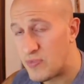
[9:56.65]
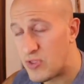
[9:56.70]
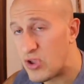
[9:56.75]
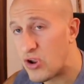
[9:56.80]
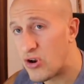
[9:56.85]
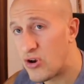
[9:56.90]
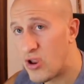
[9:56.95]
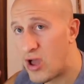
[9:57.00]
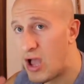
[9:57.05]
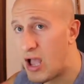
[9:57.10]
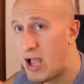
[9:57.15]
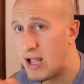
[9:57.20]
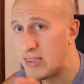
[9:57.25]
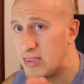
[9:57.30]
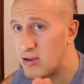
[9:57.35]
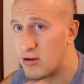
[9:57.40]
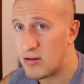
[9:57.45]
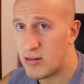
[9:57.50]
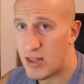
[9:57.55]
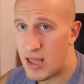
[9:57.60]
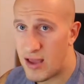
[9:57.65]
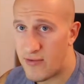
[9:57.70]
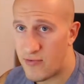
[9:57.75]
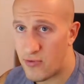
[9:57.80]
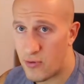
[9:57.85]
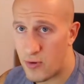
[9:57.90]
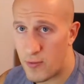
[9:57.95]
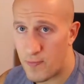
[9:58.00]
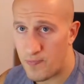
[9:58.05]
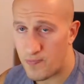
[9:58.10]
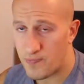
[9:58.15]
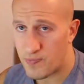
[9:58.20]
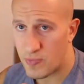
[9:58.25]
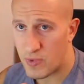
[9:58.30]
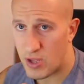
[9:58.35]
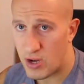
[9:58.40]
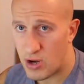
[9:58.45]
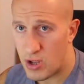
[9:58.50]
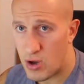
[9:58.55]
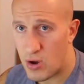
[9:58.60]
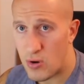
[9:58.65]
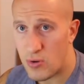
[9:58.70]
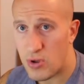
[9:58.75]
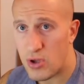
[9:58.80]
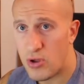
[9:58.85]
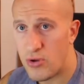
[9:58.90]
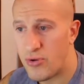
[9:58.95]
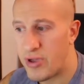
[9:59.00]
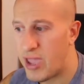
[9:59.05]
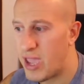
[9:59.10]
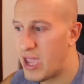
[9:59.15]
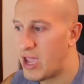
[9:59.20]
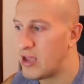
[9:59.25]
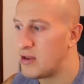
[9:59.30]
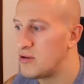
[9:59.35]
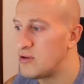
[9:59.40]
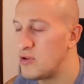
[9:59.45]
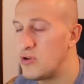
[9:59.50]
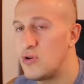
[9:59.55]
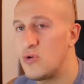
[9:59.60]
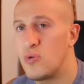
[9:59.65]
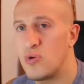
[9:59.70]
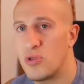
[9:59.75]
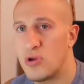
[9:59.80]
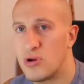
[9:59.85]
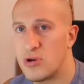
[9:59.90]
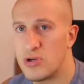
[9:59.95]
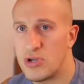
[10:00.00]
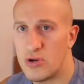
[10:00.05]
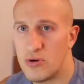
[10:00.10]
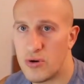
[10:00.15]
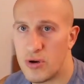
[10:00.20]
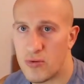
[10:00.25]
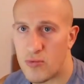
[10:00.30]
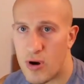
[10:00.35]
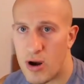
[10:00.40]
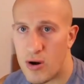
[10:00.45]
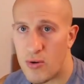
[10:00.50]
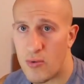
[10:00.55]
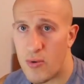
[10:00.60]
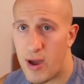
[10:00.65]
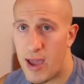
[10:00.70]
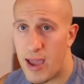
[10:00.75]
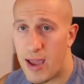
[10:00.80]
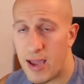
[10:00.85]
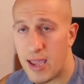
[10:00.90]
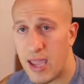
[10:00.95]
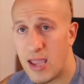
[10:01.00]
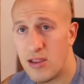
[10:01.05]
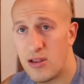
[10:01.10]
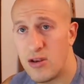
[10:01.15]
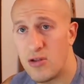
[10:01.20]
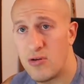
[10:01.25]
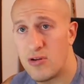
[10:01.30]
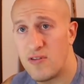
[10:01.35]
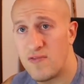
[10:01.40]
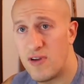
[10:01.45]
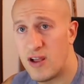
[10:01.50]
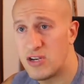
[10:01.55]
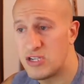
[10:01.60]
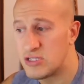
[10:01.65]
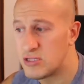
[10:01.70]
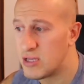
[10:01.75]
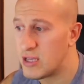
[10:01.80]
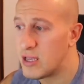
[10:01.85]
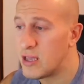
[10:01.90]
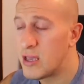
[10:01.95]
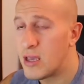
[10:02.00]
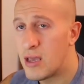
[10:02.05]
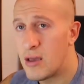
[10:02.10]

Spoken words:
You're not at their level. You know, you can't do what they're doing right away. Can you do it eventually?